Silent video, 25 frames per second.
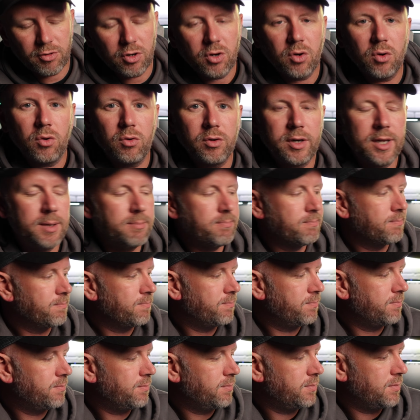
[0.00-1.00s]
recording
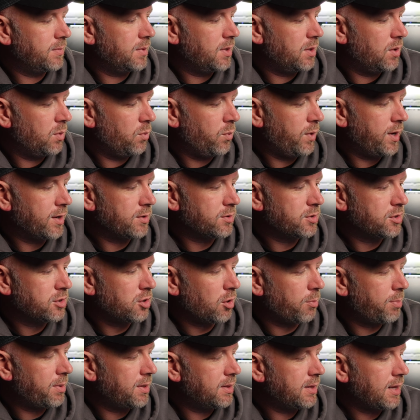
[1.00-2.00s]
we are
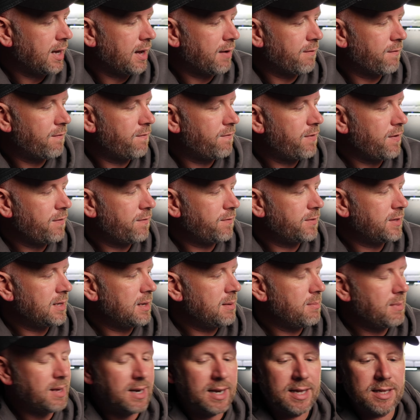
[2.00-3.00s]
stopping that
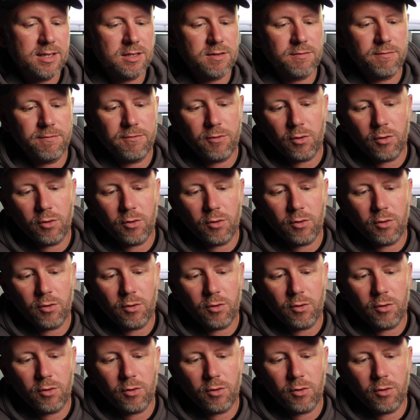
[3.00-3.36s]
15 minutes and